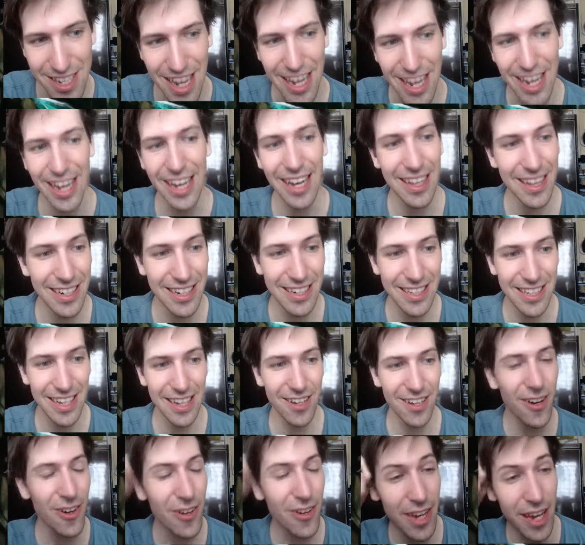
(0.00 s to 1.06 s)
then it's like,
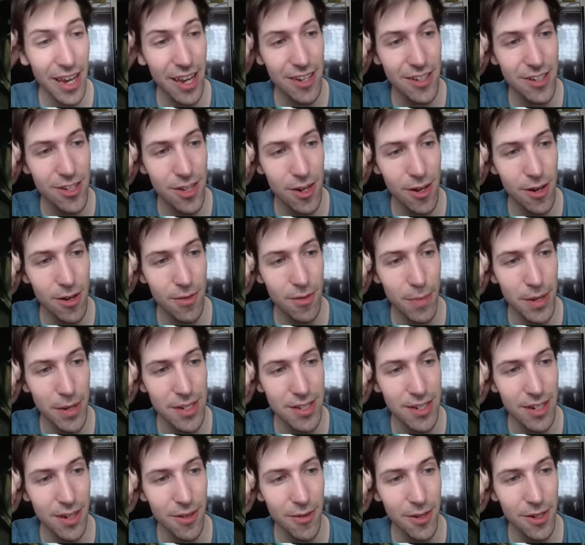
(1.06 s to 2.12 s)
okay, so
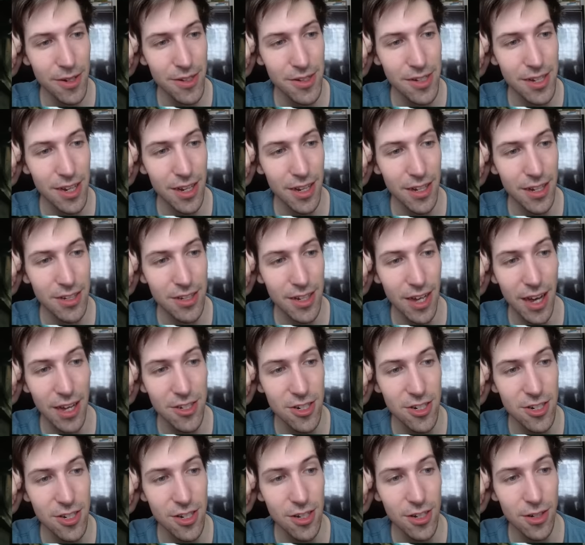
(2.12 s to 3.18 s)
basically what you're saying is, I
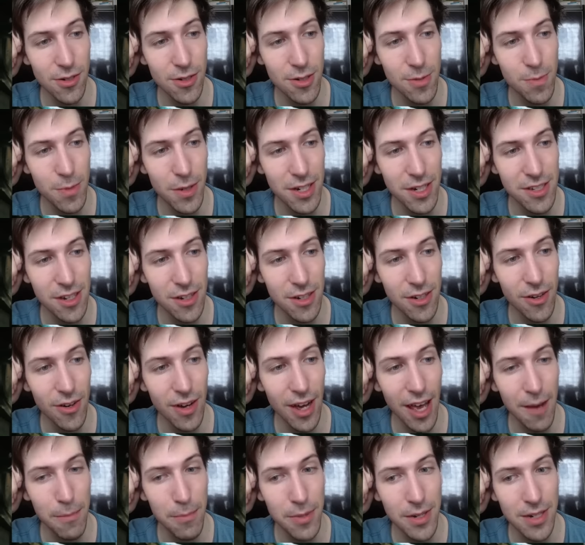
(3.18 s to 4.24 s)
just lose because I don't
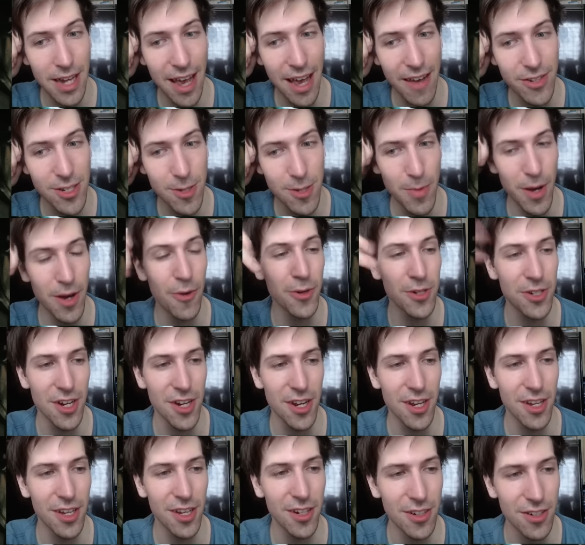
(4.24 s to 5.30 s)
happen to have a spell which can
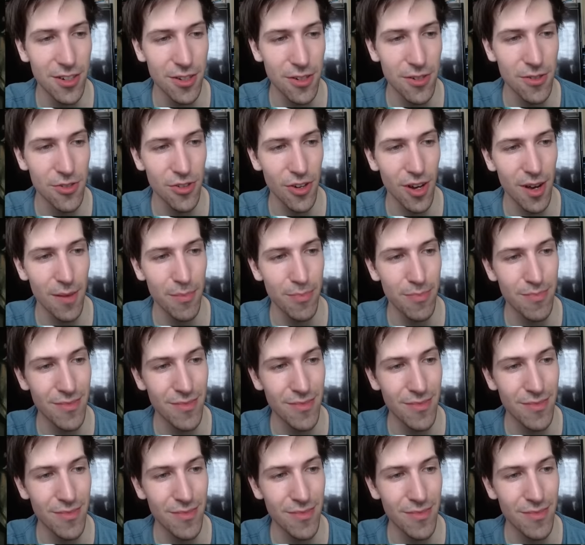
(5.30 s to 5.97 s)
kill a 2-drop.